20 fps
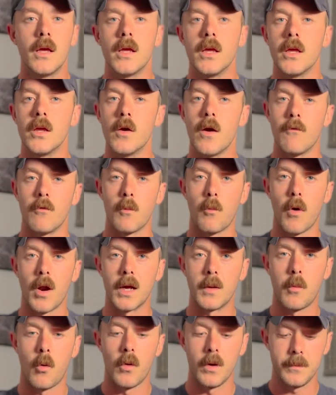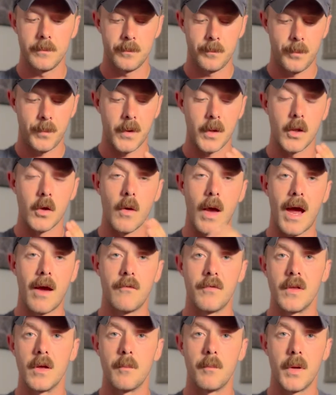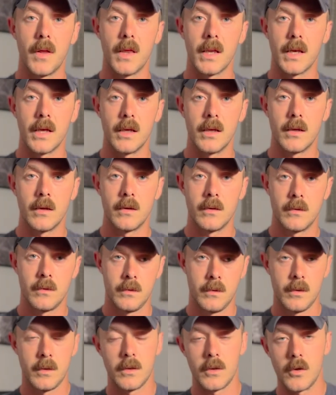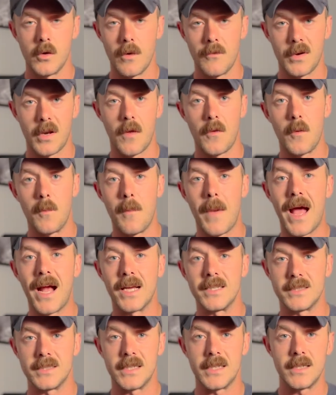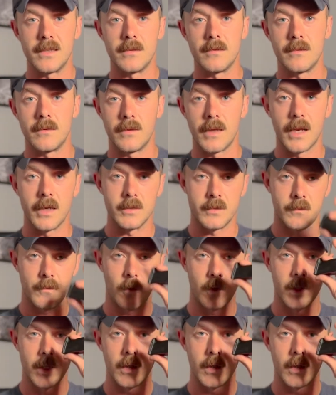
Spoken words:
You have a break point. You have the ability, you have another magazine that is fully